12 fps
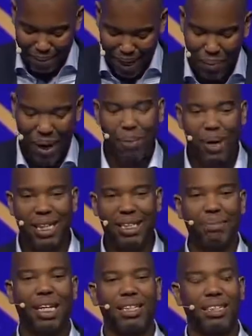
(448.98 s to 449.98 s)
And what I wanted
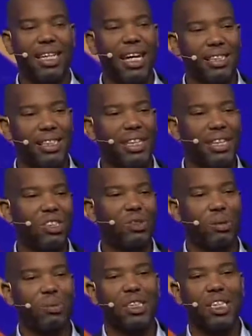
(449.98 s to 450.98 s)
them to understand is that
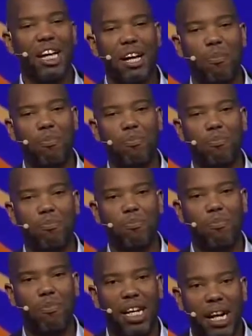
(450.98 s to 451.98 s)
history was them,
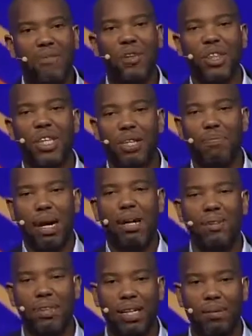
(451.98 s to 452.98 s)
that everything
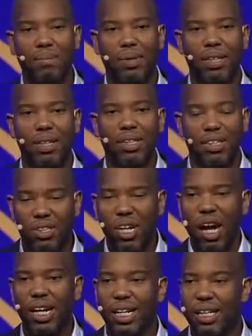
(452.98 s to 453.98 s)
about them
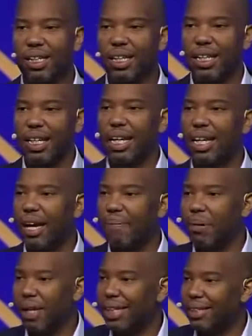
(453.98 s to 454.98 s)
started in that
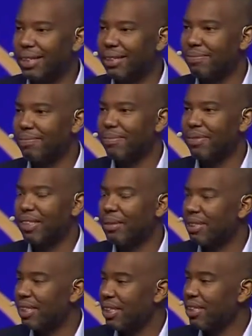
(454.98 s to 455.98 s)
place. Some
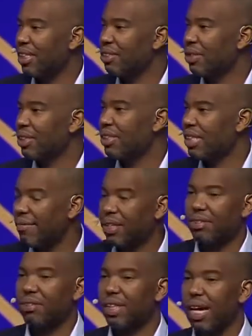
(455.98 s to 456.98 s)
600,
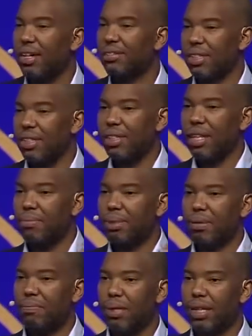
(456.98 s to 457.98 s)
700,000, the
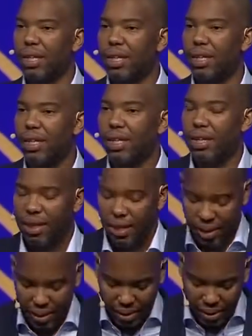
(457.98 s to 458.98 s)
numbers are being
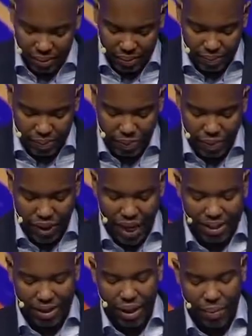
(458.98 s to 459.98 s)

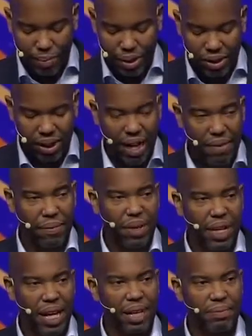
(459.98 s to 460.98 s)
revised upwards every
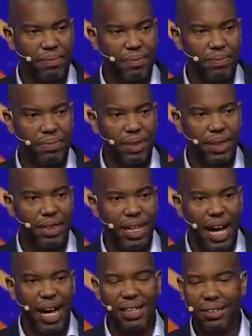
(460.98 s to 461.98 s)
day,
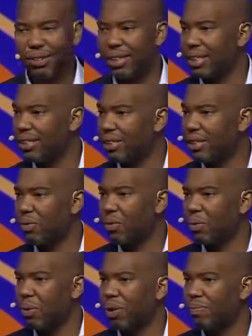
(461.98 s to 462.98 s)
died during the Civil
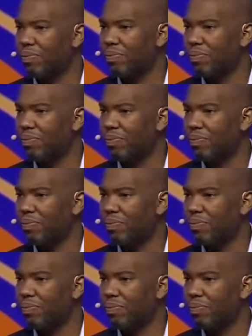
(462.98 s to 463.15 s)
War.